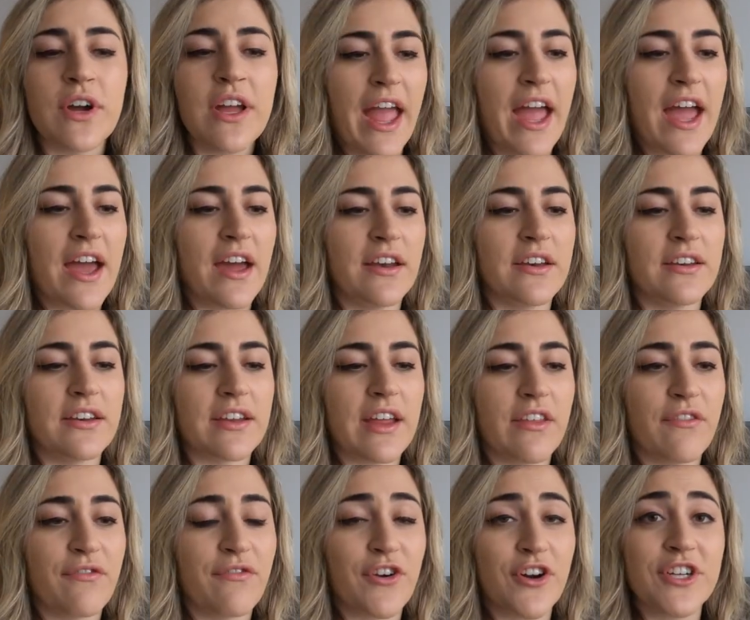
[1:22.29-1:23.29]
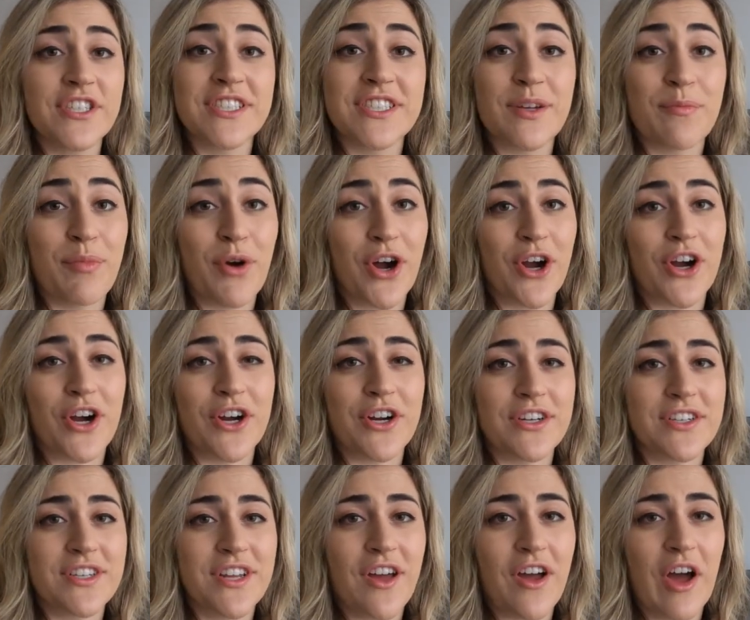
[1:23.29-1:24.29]
And the first
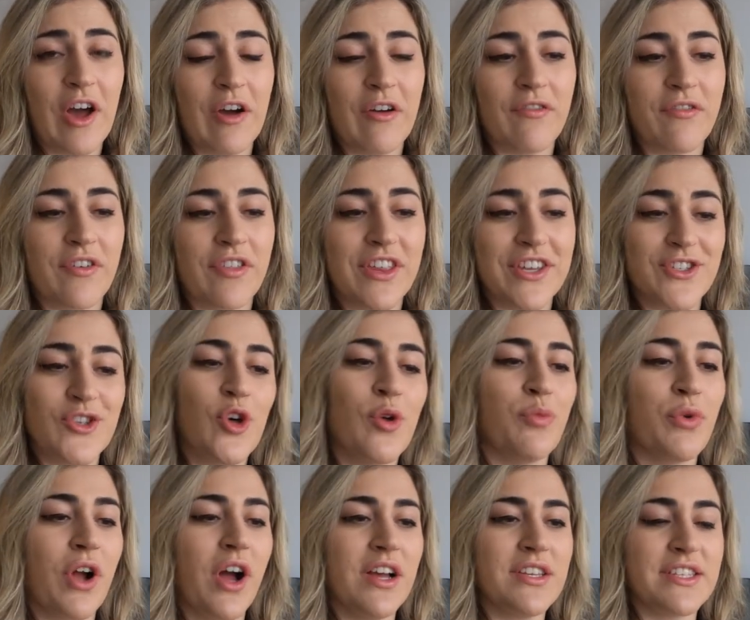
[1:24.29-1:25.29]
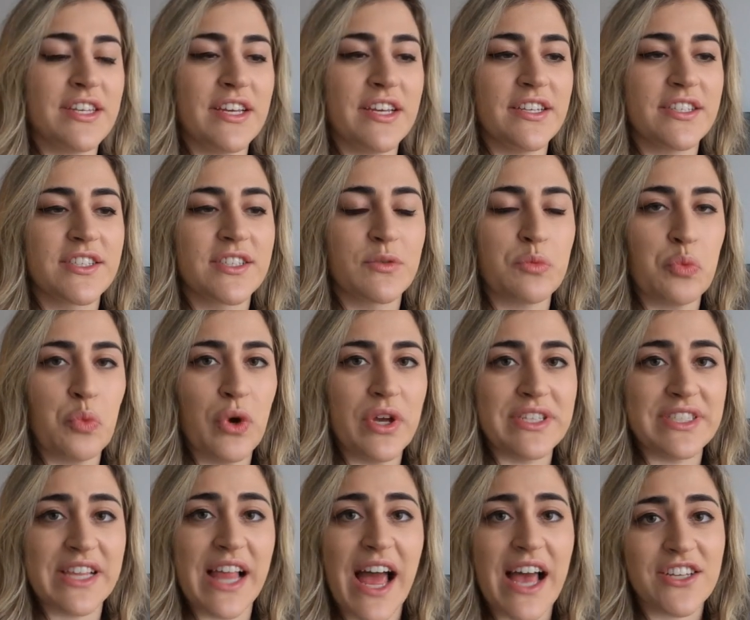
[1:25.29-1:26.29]
part of this whole process
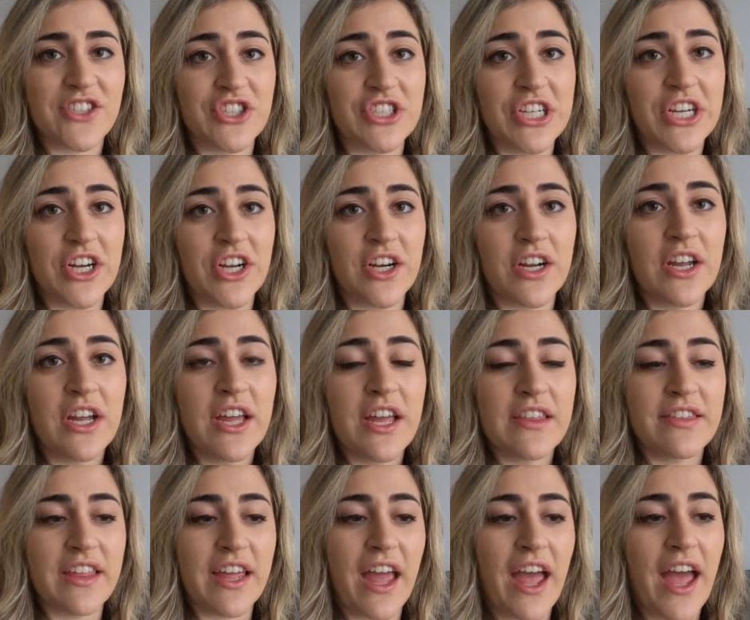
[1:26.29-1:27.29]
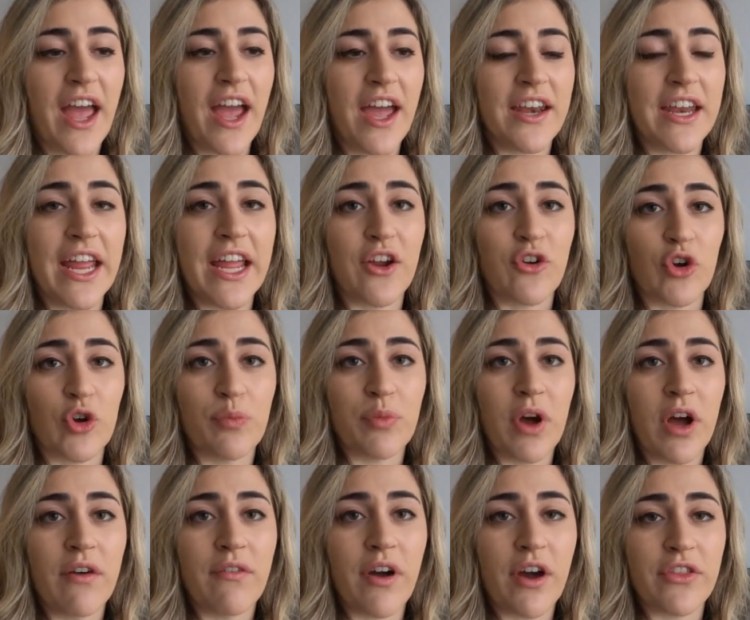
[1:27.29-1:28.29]
was last year, they had a group
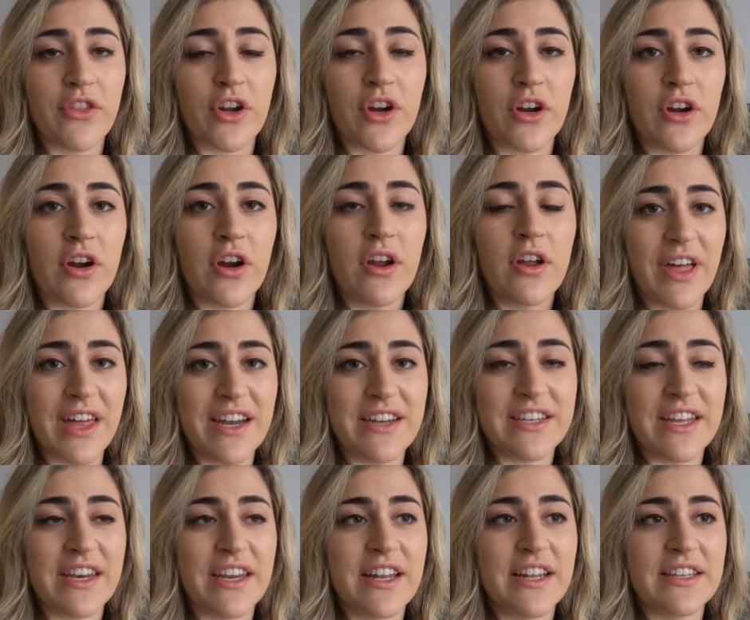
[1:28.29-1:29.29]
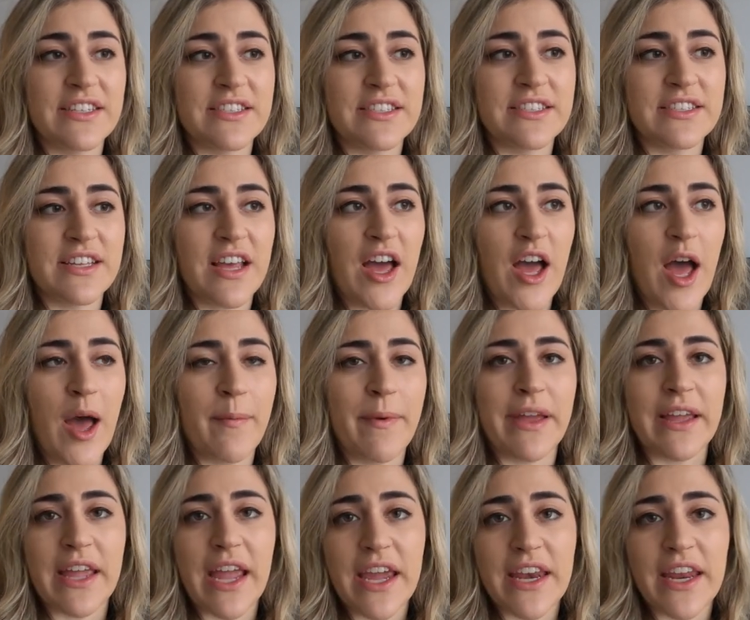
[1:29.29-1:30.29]
of other flight attendants
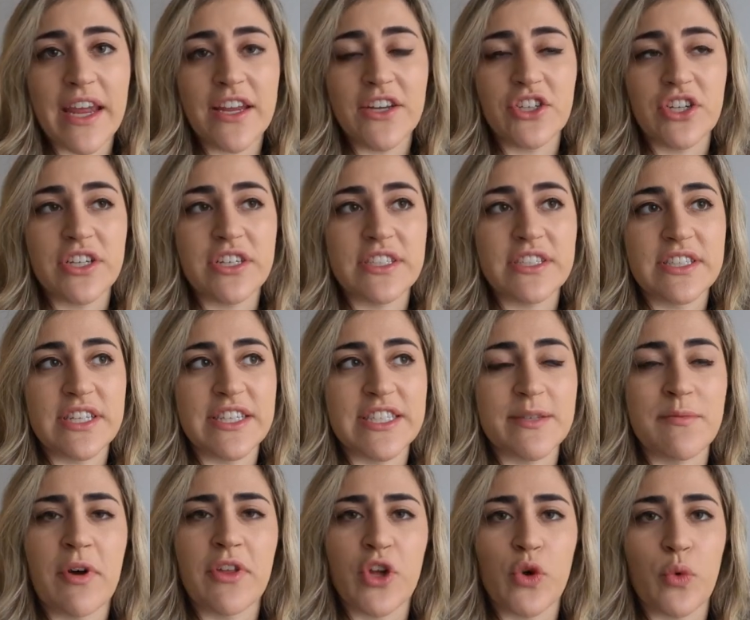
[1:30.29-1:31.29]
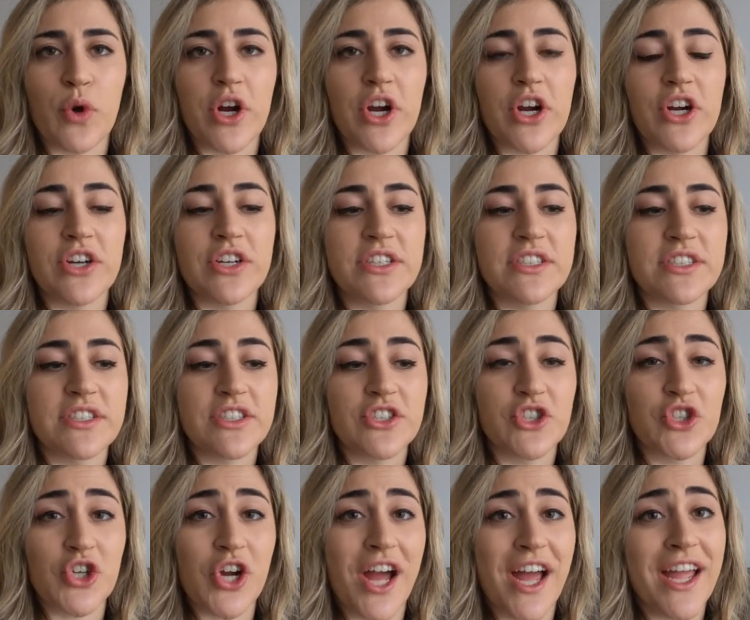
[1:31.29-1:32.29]
and gate agents and some other workers
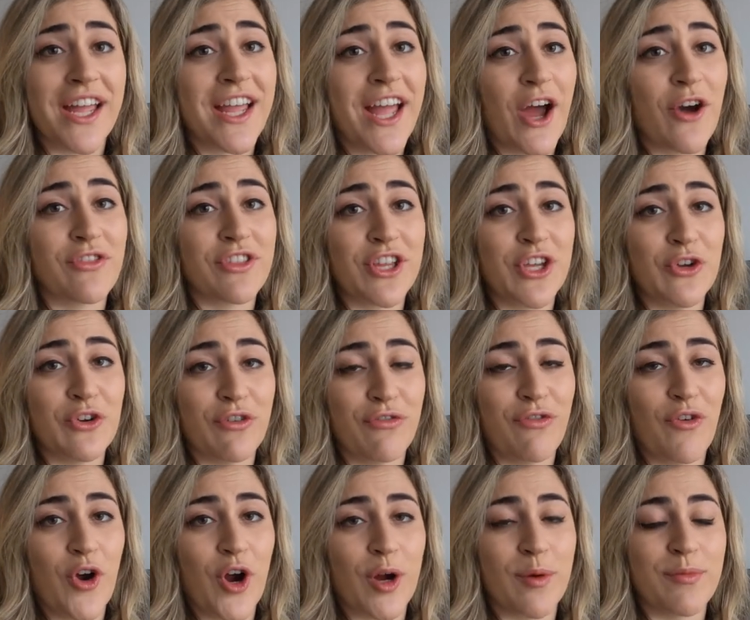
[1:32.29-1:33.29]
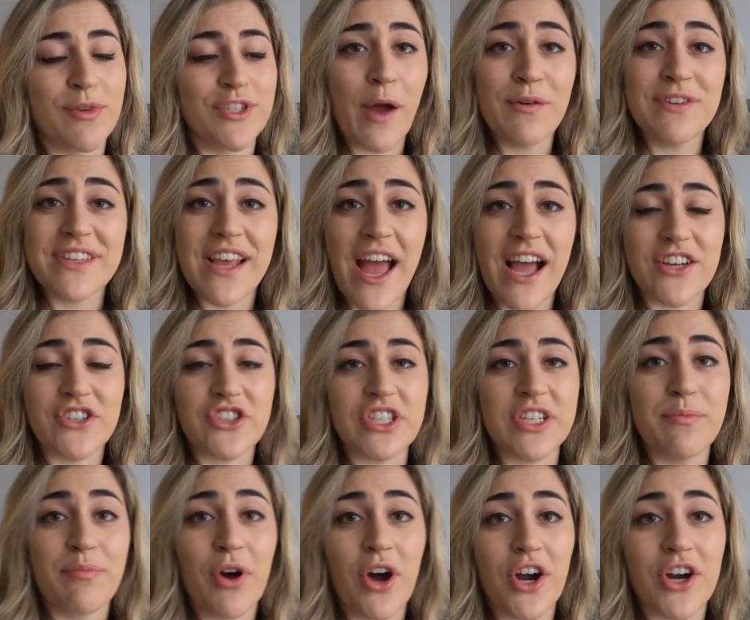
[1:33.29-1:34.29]
trying out the uniform. I was
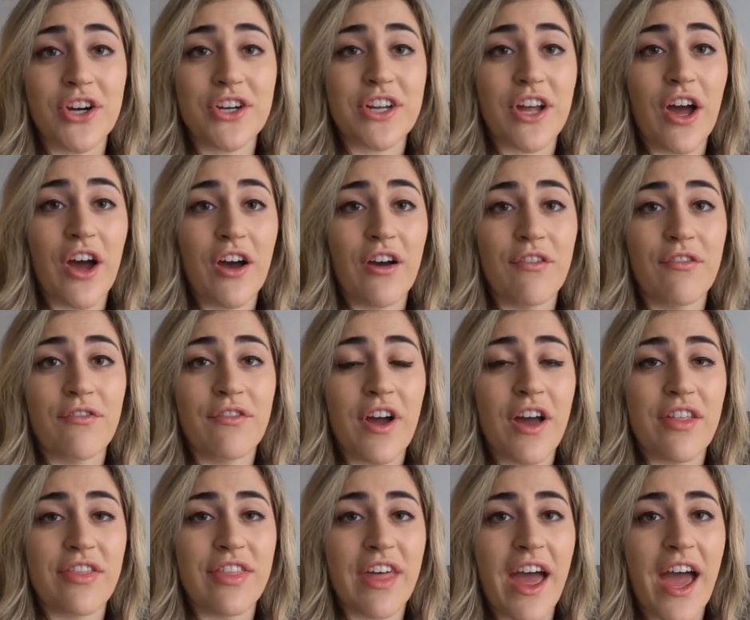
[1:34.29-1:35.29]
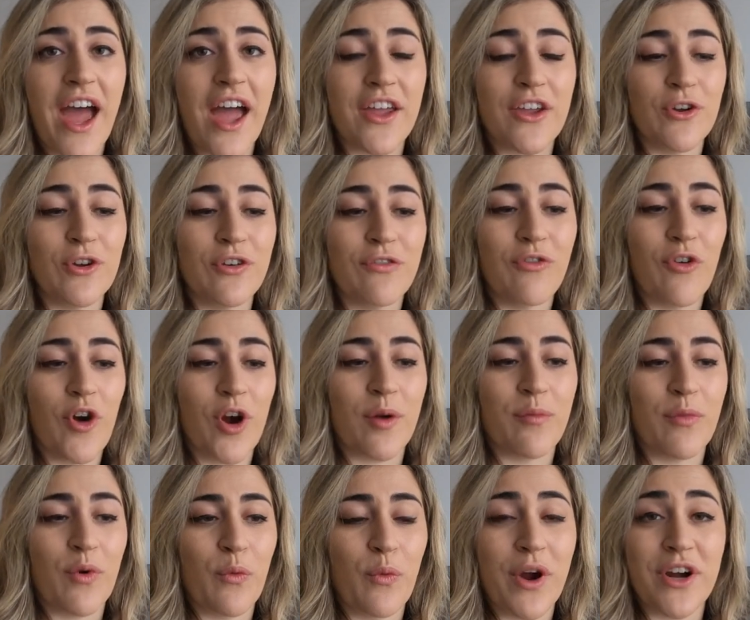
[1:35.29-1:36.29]
actually part of that
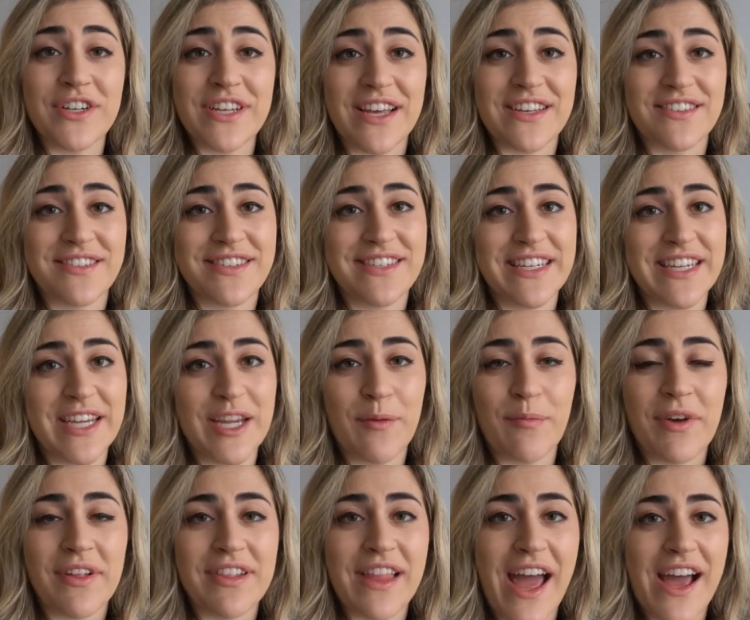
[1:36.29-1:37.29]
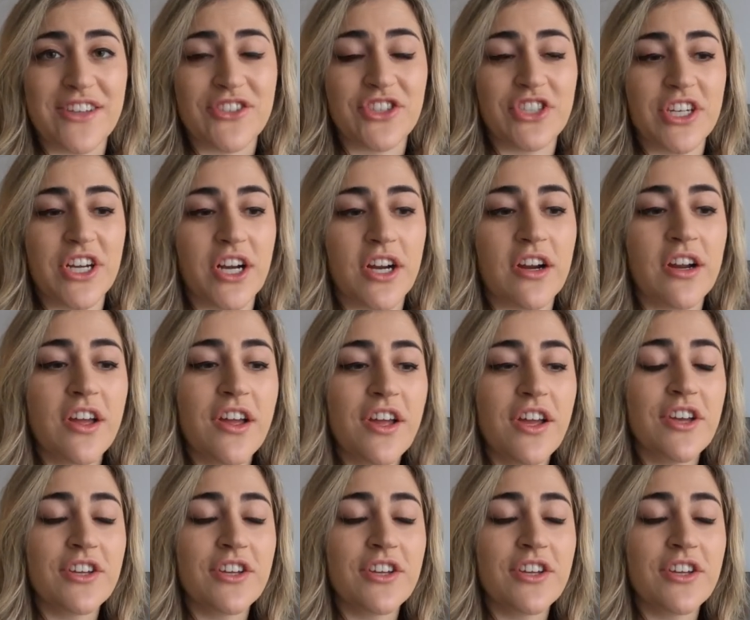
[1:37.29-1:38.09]
uniform wear test team last year.